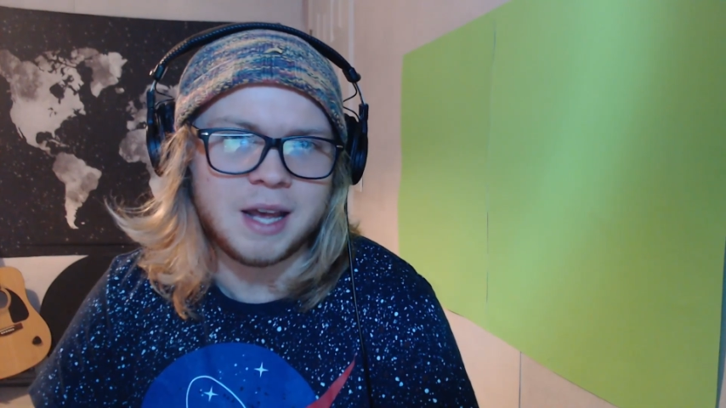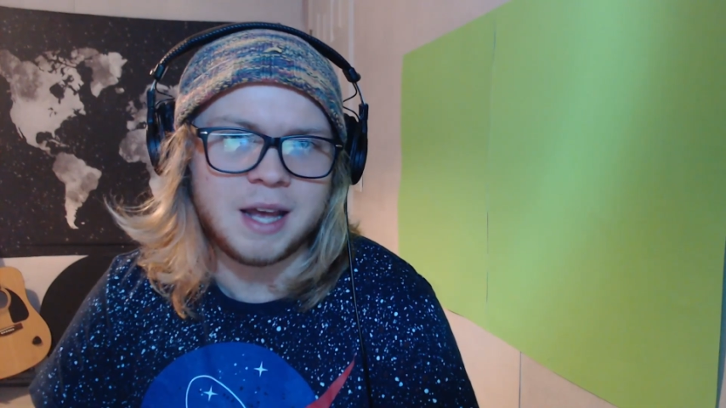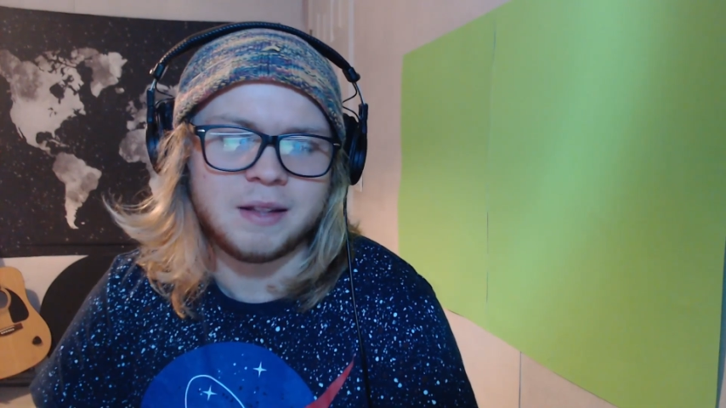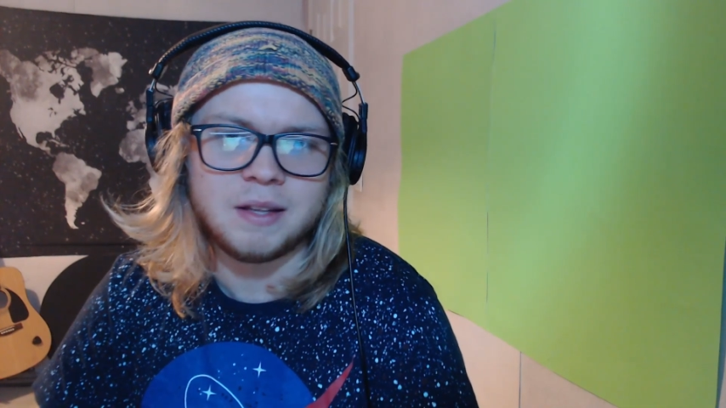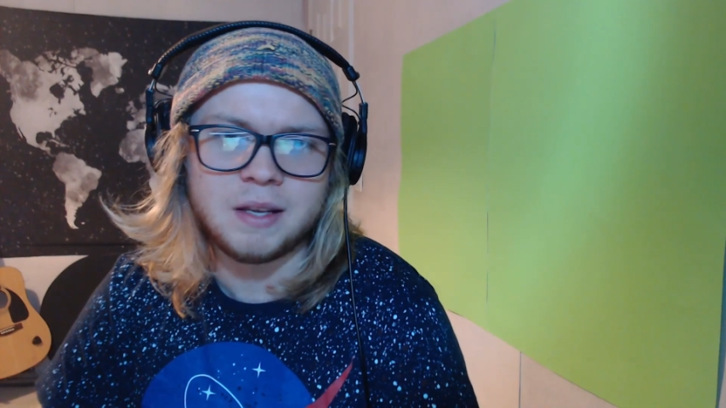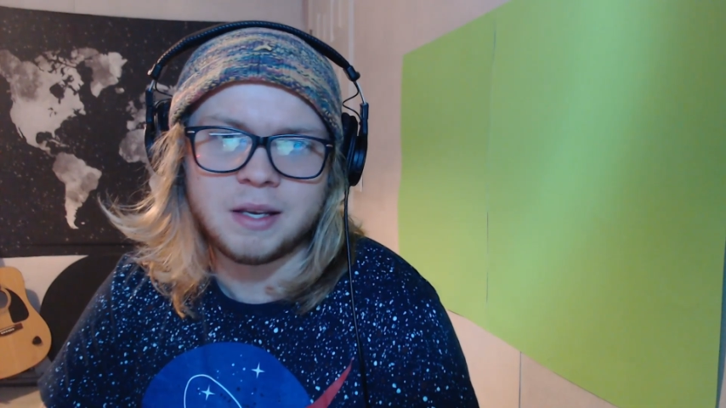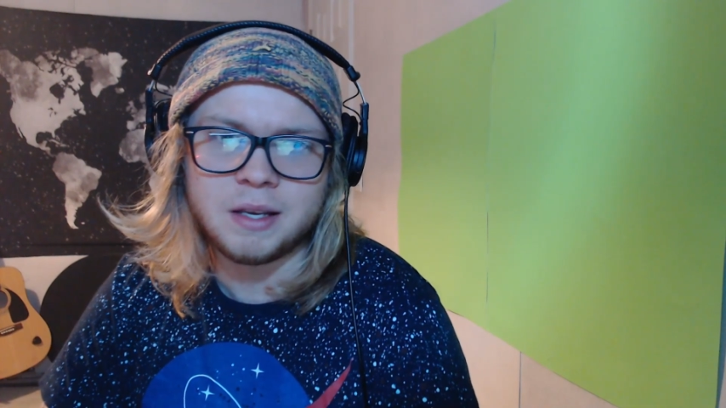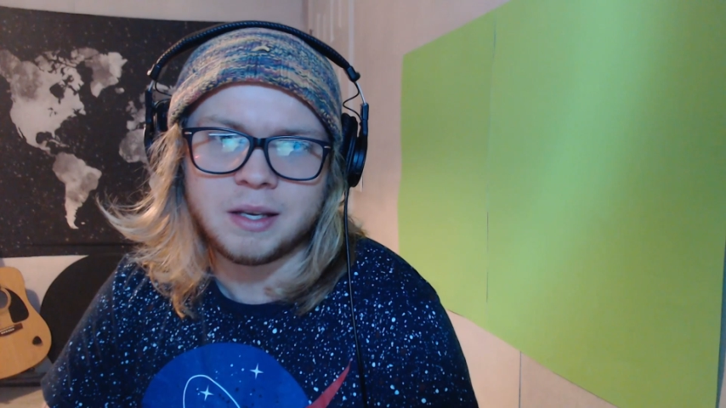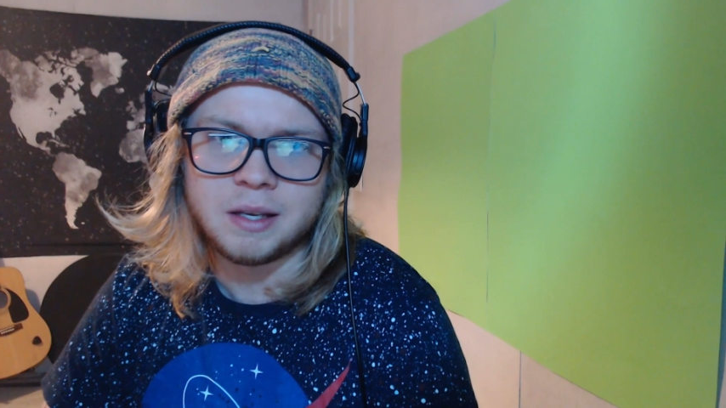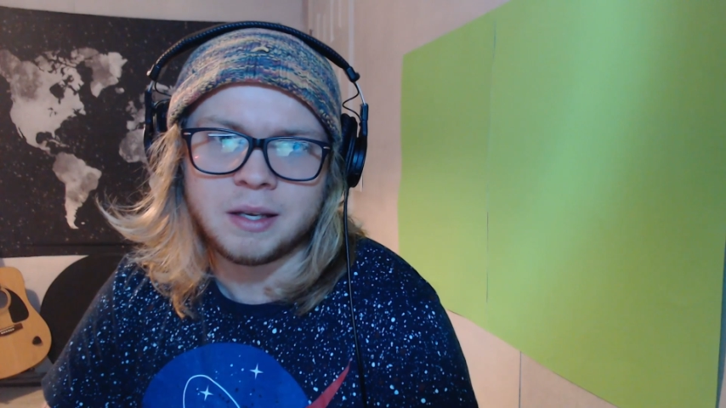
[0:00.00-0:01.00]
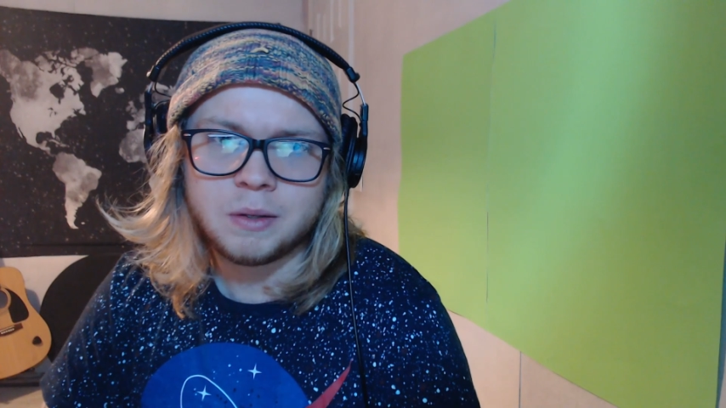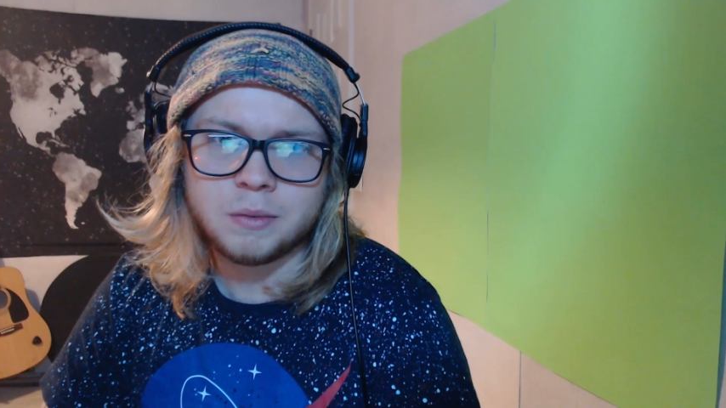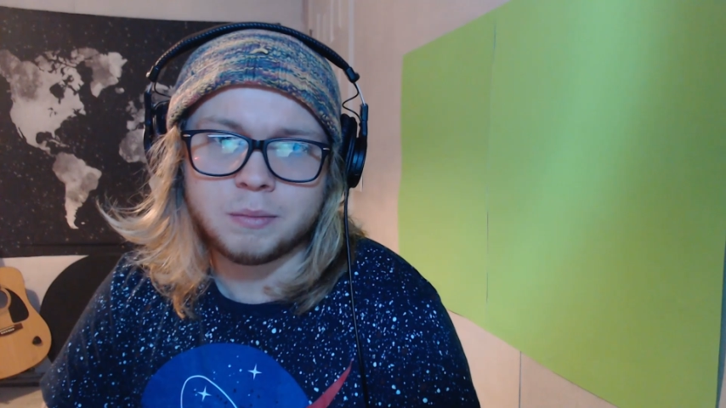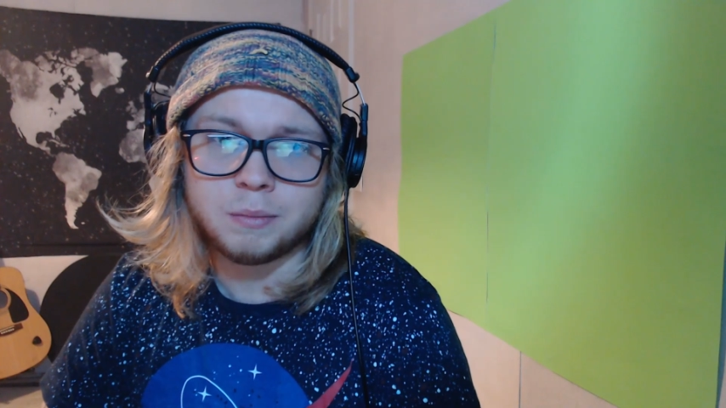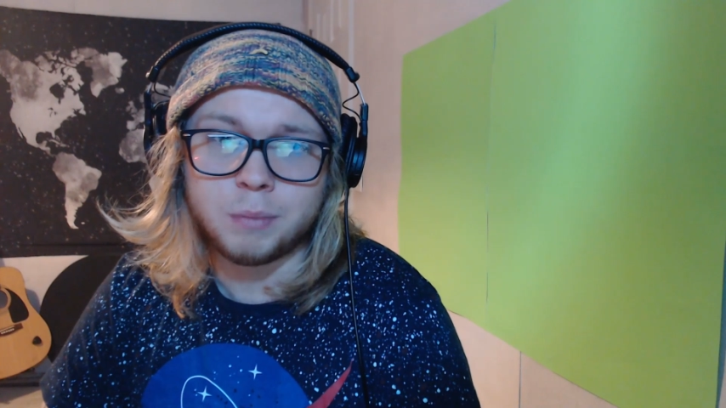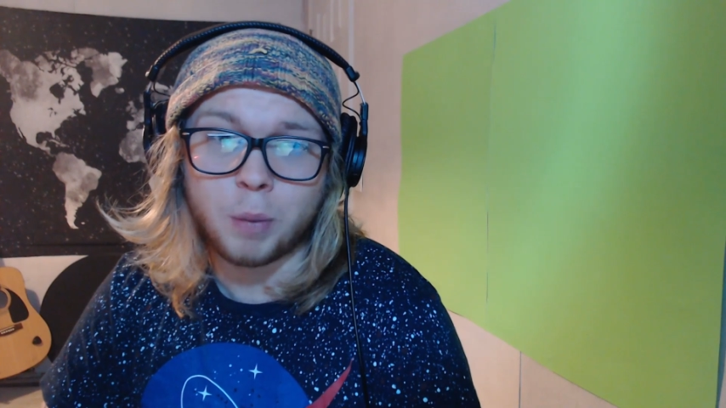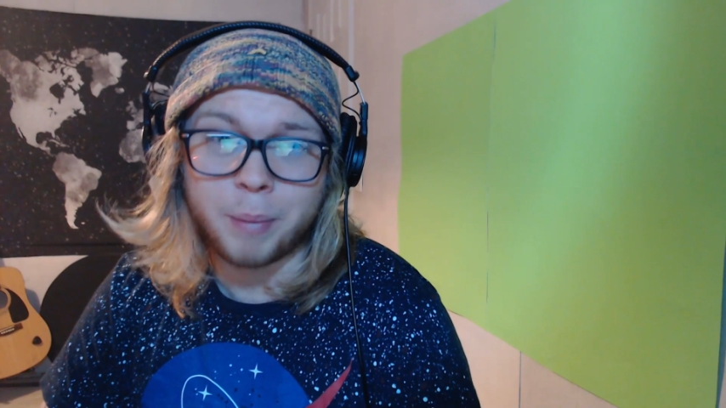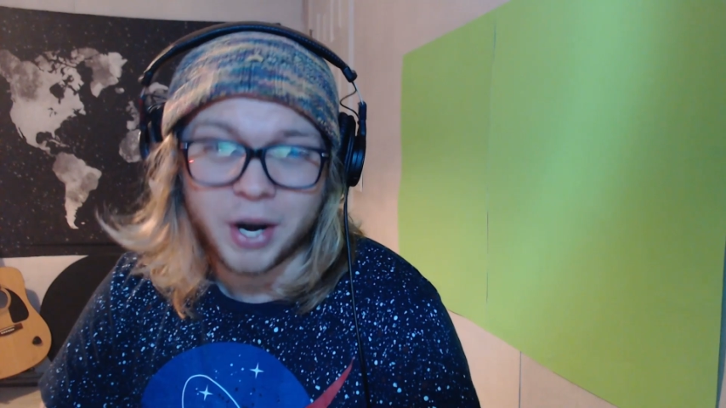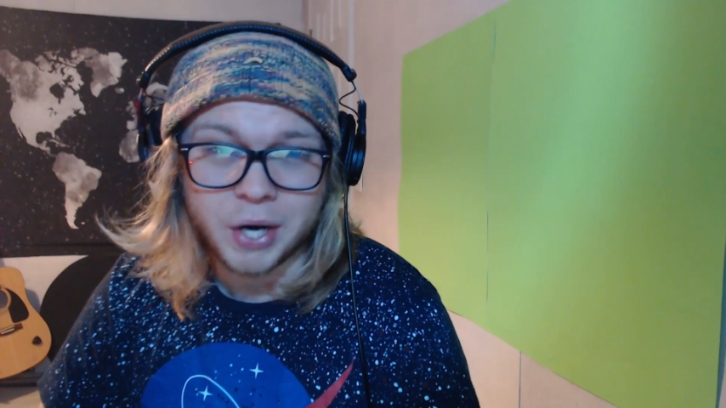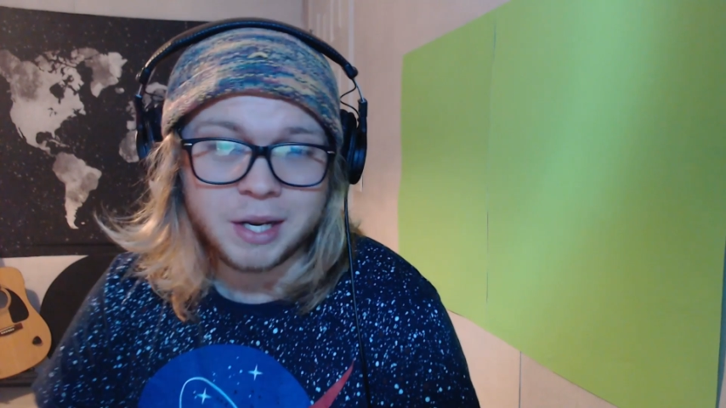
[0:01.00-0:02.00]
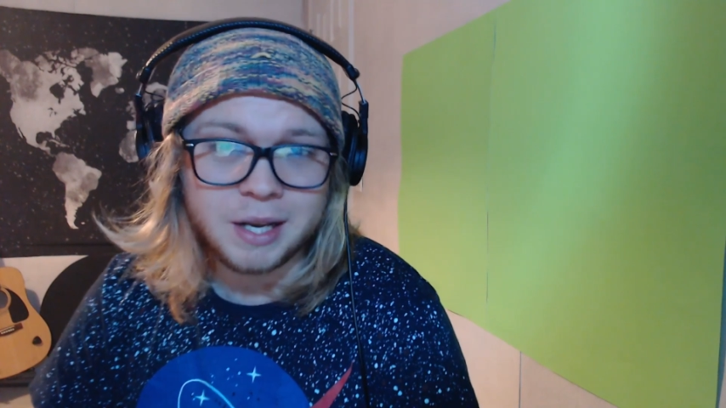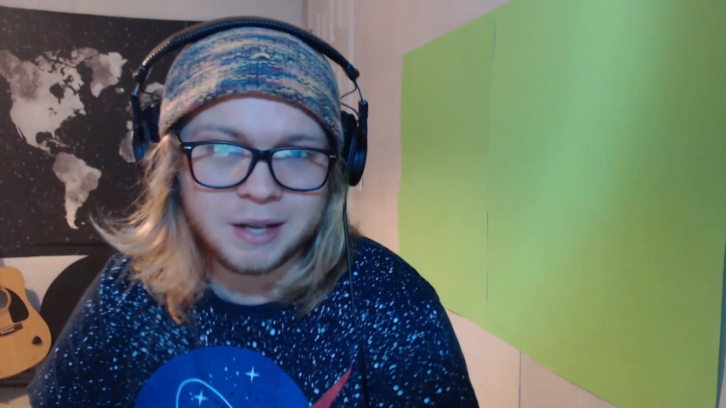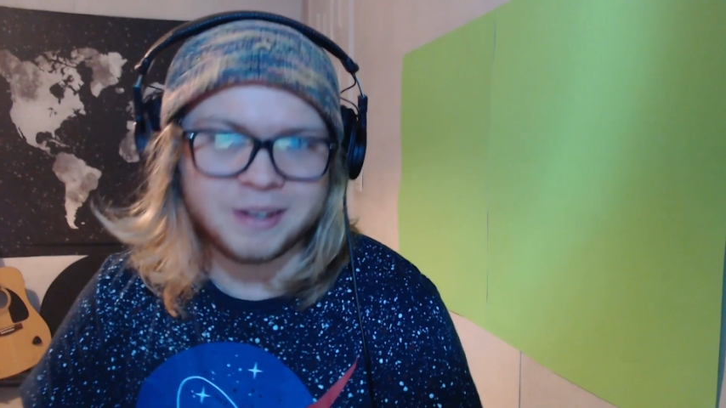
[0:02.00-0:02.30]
and the barbarity